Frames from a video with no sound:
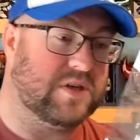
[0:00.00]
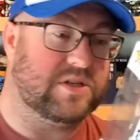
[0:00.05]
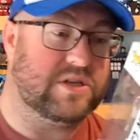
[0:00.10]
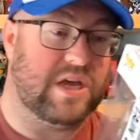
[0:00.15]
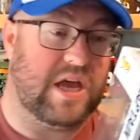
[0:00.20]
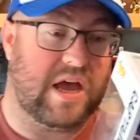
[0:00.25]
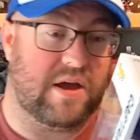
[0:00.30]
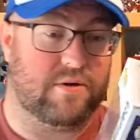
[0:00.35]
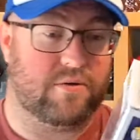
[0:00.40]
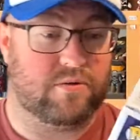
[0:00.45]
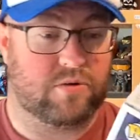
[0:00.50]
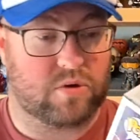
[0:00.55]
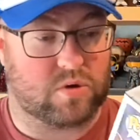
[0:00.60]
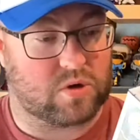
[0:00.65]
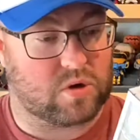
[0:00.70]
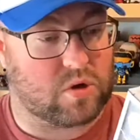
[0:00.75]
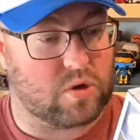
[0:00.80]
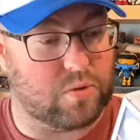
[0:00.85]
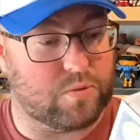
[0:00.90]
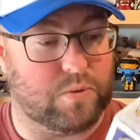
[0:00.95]
So yeah,
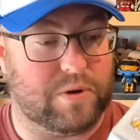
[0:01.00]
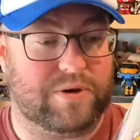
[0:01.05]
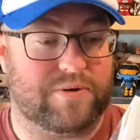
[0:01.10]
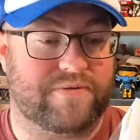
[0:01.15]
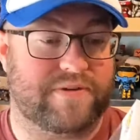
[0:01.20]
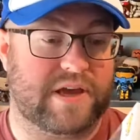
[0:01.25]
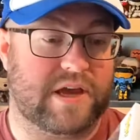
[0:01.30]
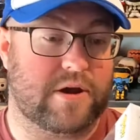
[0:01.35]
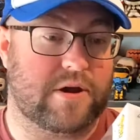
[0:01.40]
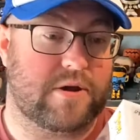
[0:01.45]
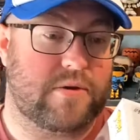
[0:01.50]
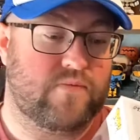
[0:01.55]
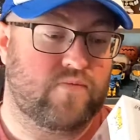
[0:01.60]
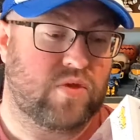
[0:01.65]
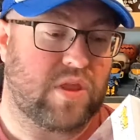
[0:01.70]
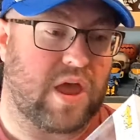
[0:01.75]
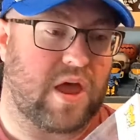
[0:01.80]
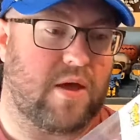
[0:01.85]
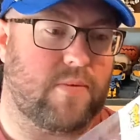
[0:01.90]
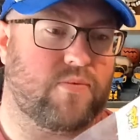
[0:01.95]
cool little figure.
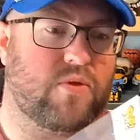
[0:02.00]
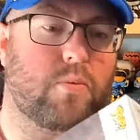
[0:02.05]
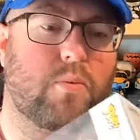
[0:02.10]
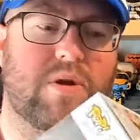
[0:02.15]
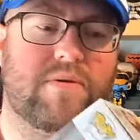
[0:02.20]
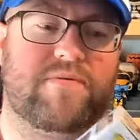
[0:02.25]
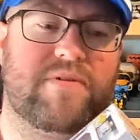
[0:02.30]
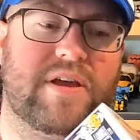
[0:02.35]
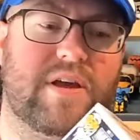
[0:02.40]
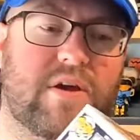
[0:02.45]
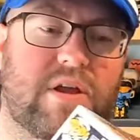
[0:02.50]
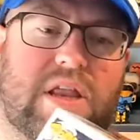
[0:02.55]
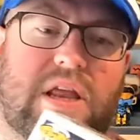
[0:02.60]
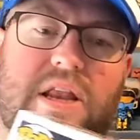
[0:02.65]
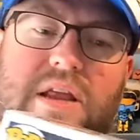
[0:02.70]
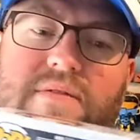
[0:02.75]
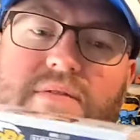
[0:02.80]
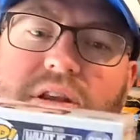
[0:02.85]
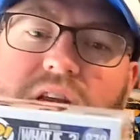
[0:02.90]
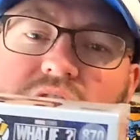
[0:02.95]
The one thing I
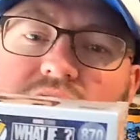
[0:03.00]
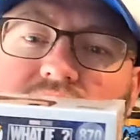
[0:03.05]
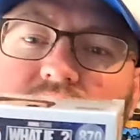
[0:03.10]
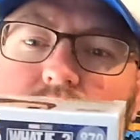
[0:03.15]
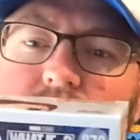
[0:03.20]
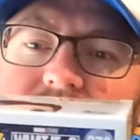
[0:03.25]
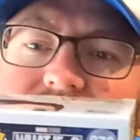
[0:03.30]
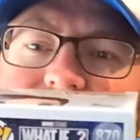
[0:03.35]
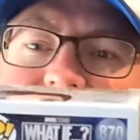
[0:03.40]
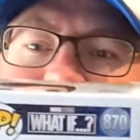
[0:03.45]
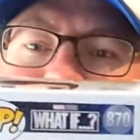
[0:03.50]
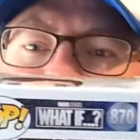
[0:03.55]
did have an issue with